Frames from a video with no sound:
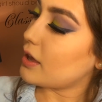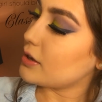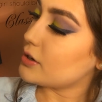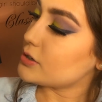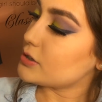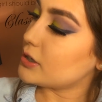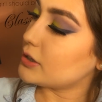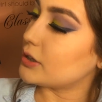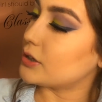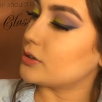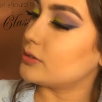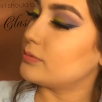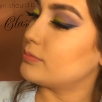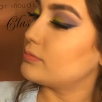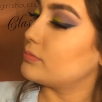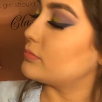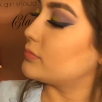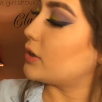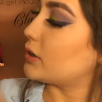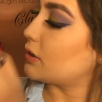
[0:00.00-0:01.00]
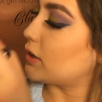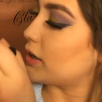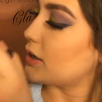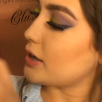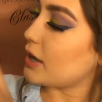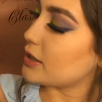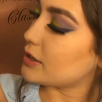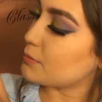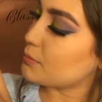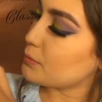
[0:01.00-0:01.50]
Just a little.
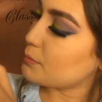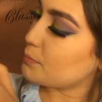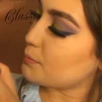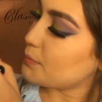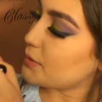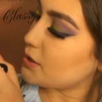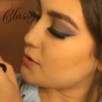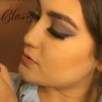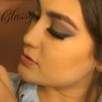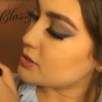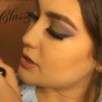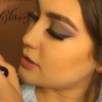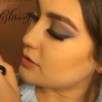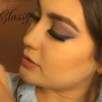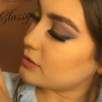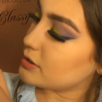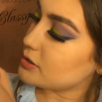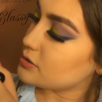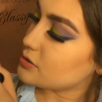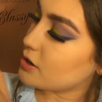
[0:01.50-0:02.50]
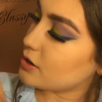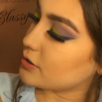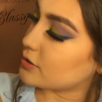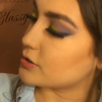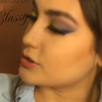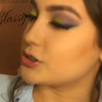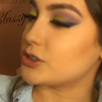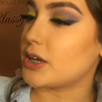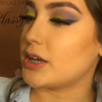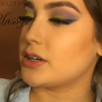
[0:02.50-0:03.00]
And I'm gonna be using the darker
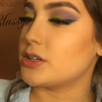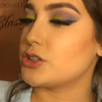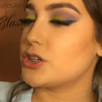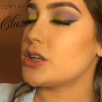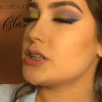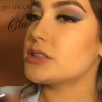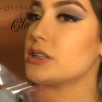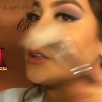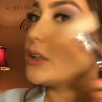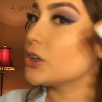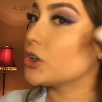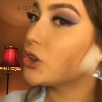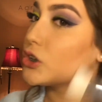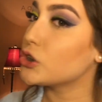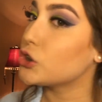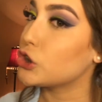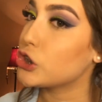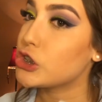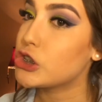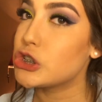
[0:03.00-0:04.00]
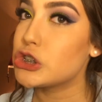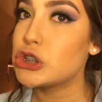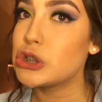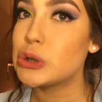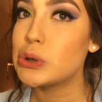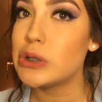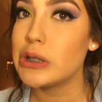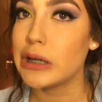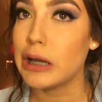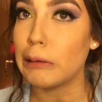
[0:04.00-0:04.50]
shade. Just a little, just
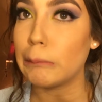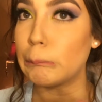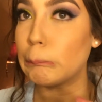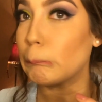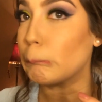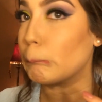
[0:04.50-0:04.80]
so you know.